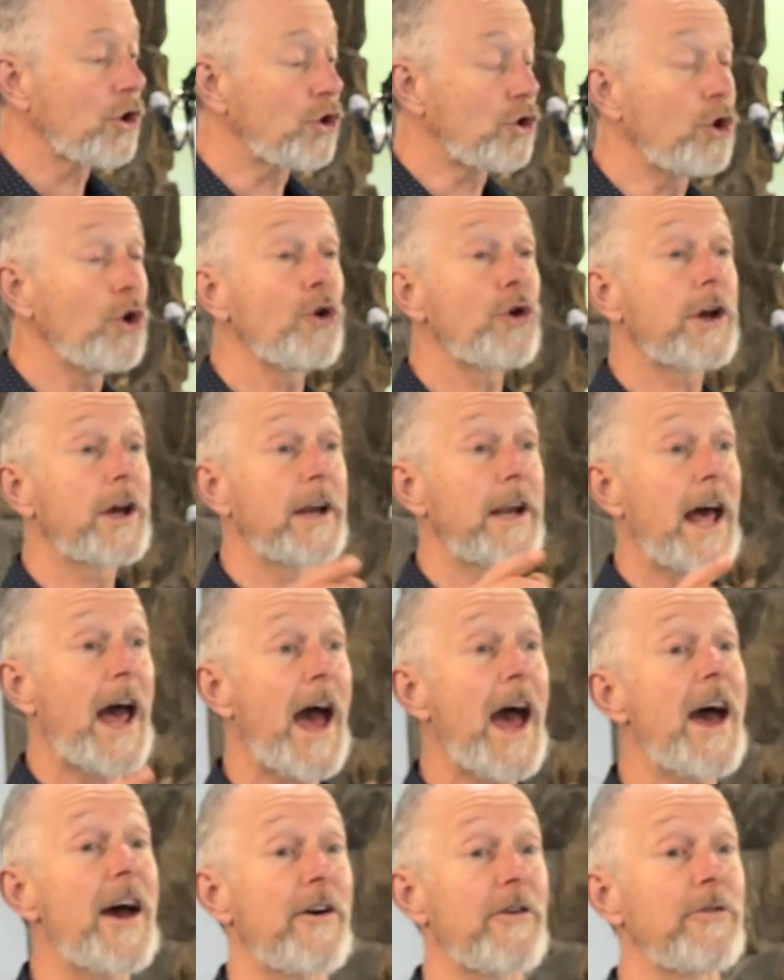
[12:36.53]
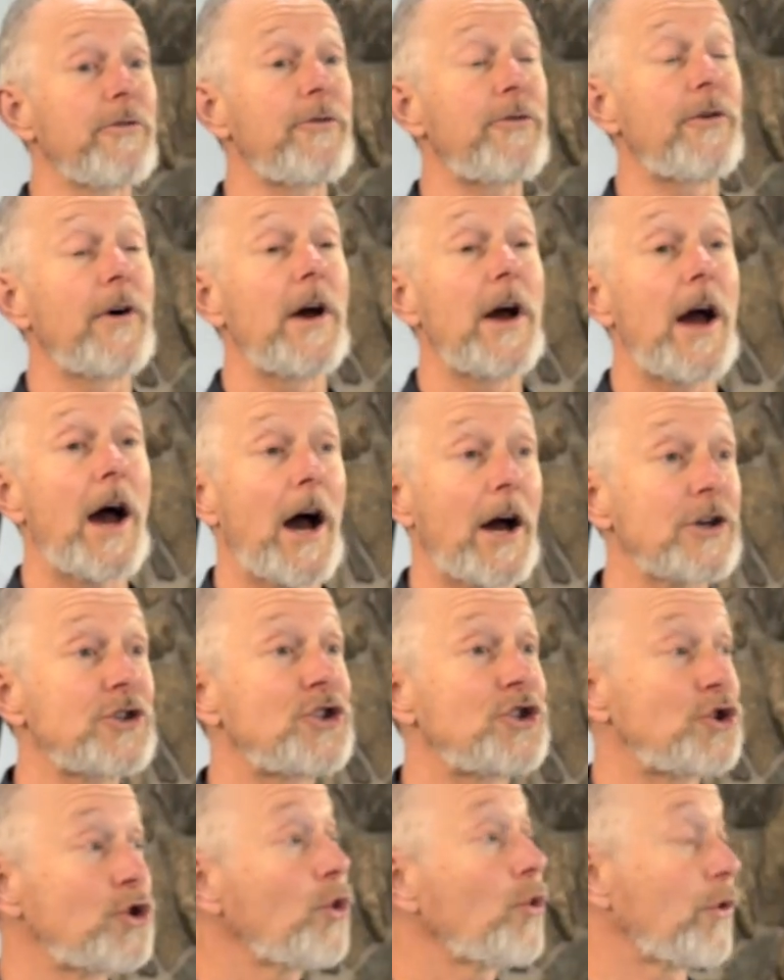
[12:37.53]
you can have
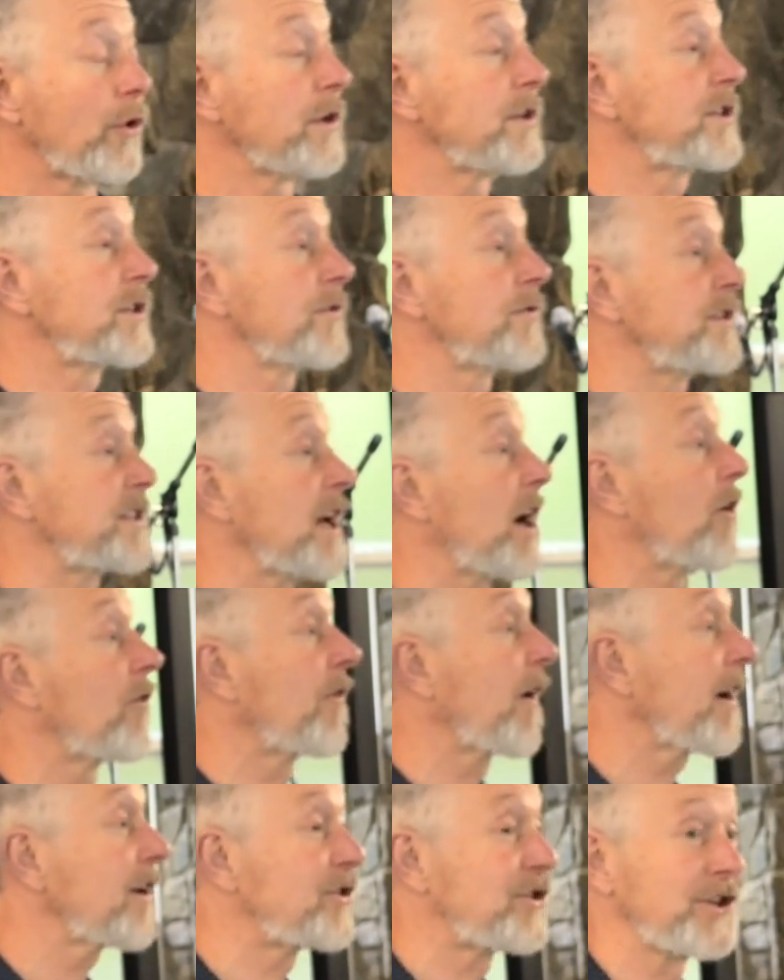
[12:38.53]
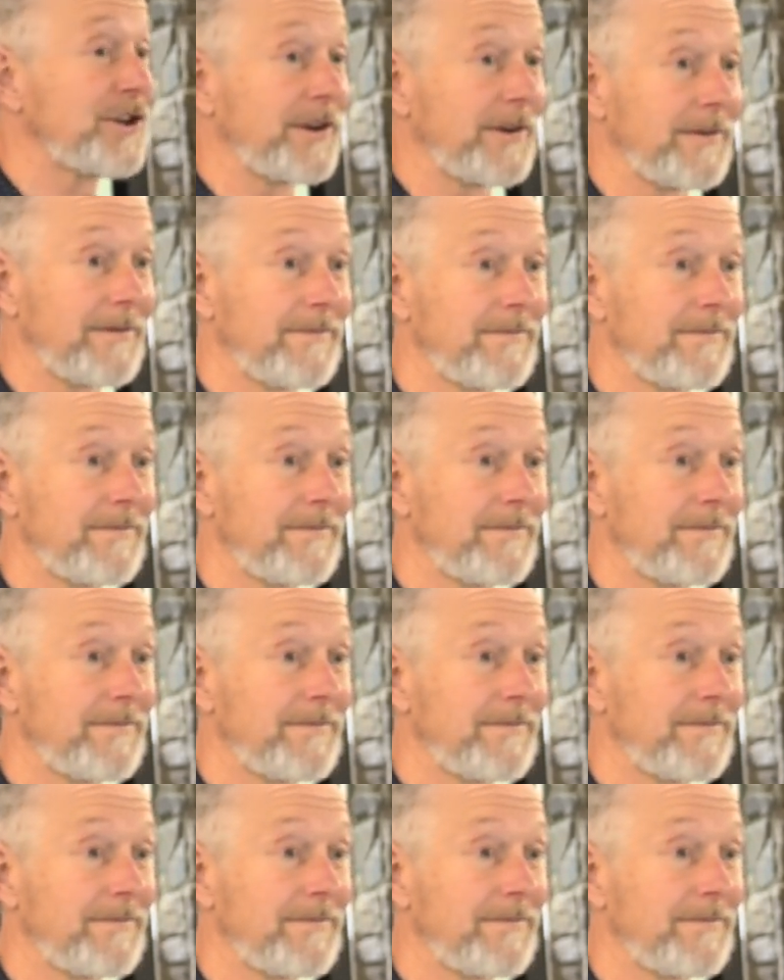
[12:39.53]
assurance of salvation.